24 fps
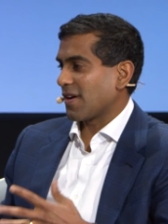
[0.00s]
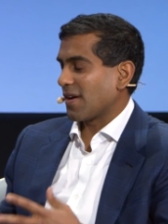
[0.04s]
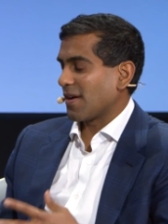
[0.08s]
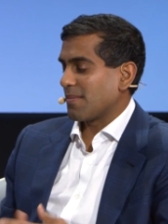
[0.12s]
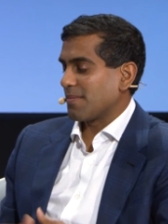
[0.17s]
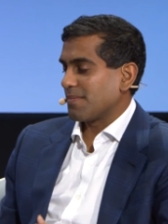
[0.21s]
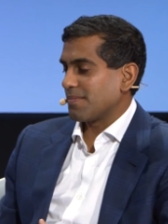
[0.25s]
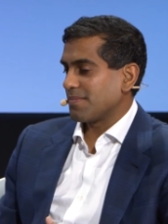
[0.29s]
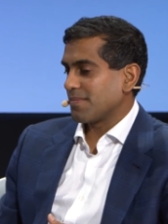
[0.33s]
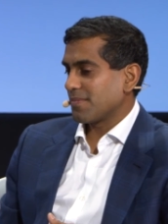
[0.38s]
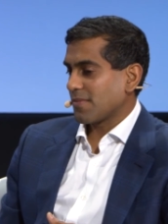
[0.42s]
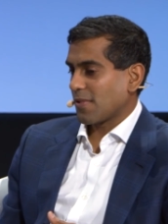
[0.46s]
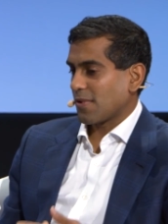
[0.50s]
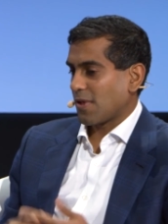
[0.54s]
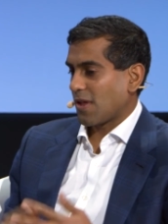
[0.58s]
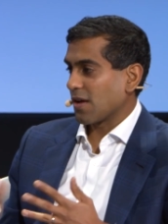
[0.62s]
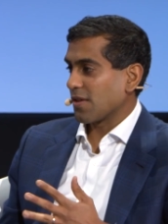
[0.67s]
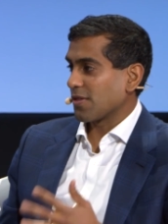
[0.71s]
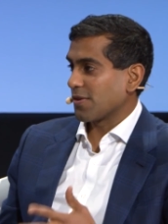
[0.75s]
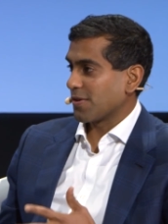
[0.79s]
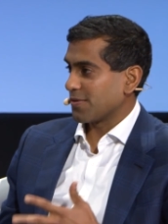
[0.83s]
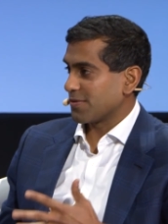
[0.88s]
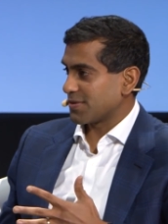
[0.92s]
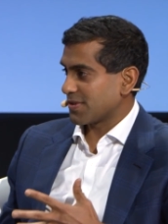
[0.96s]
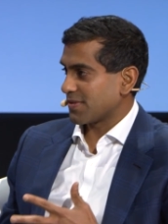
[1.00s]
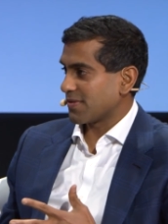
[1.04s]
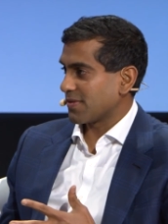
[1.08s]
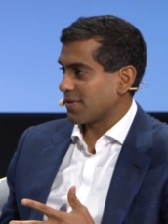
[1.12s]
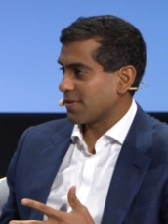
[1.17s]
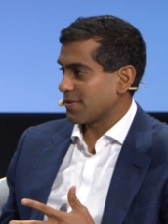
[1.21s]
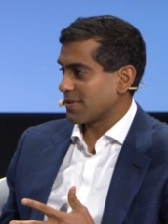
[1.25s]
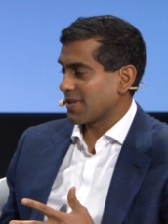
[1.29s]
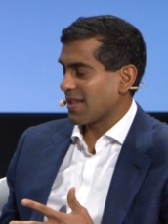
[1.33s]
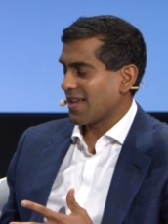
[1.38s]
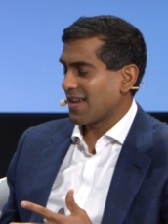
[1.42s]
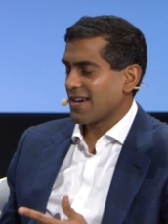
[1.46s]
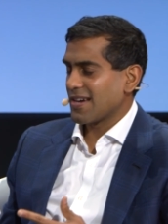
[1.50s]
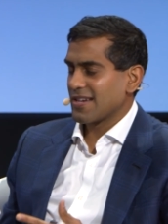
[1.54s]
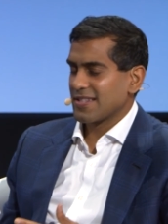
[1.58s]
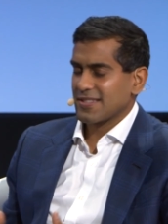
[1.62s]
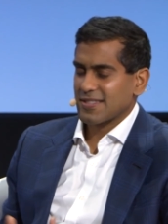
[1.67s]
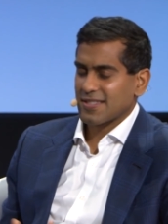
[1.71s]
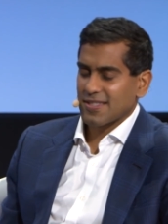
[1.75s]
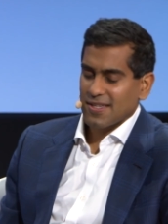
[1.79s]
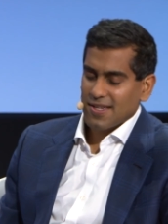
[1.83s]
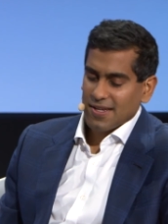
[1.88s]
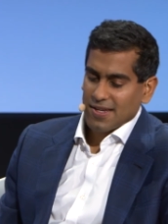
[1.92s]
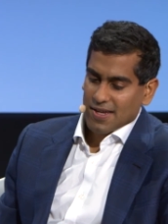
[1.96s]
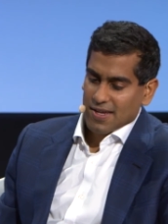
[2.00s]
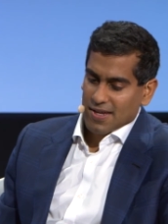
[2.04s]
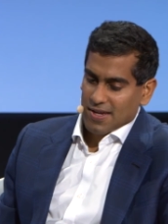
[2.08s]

um, along those, those lines.